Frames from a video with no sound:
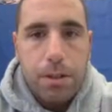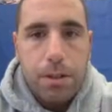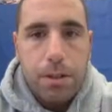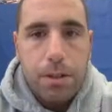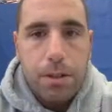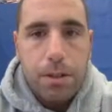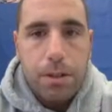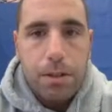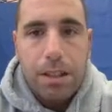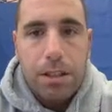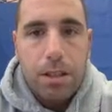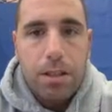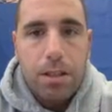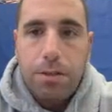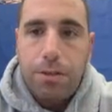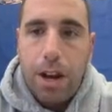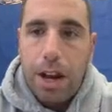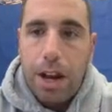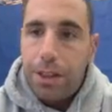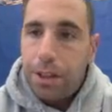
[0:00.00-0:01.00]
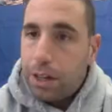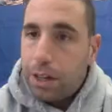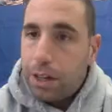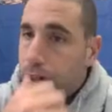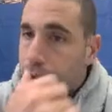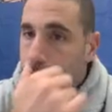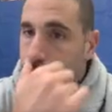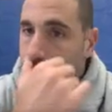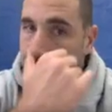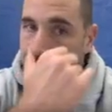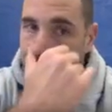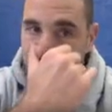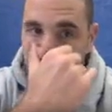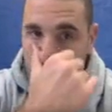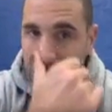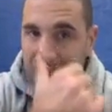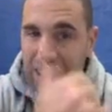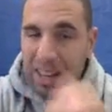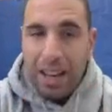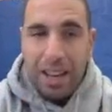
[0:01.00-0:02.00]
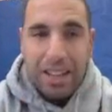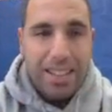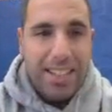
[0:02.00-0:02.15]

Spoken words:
begin to divide the country? And